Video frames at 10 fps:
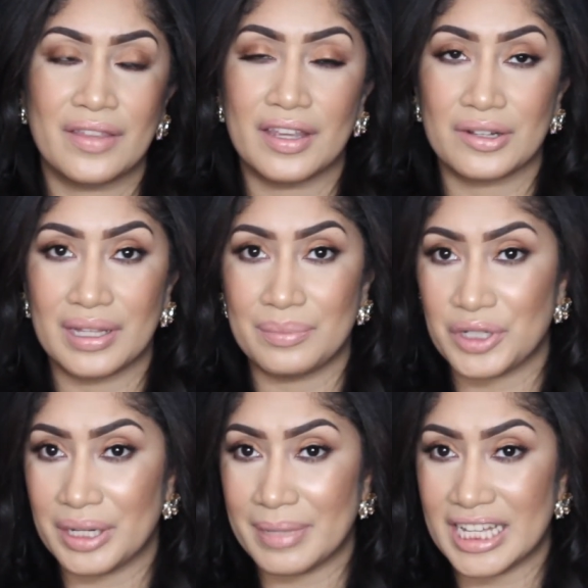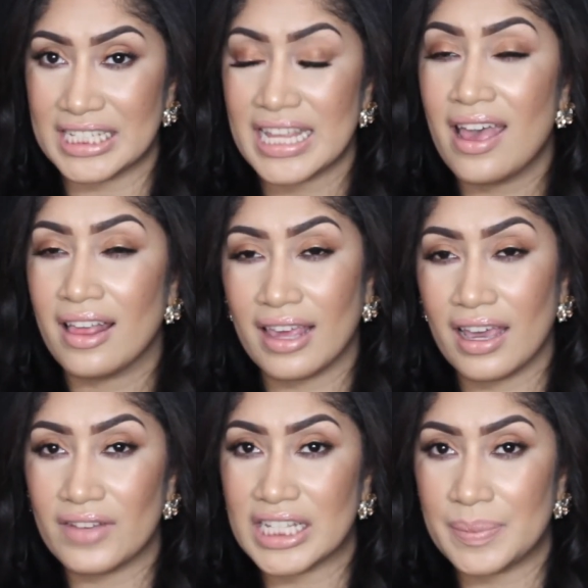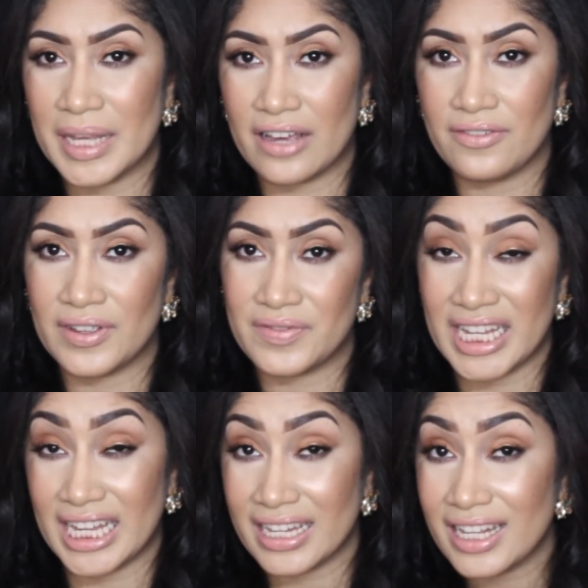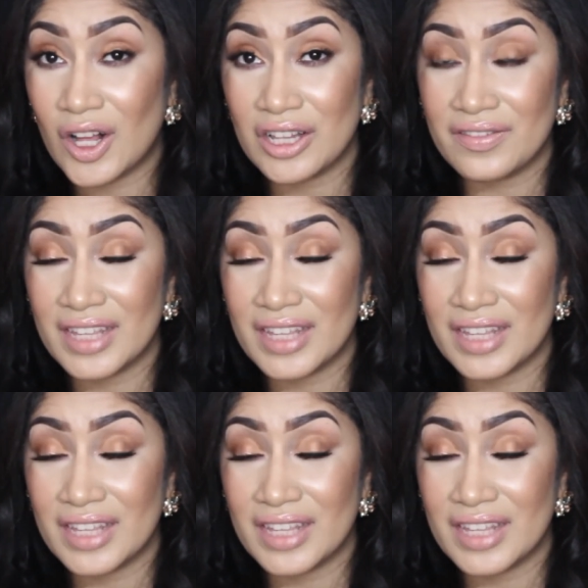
their lip treatments. They have SPF 15 in all of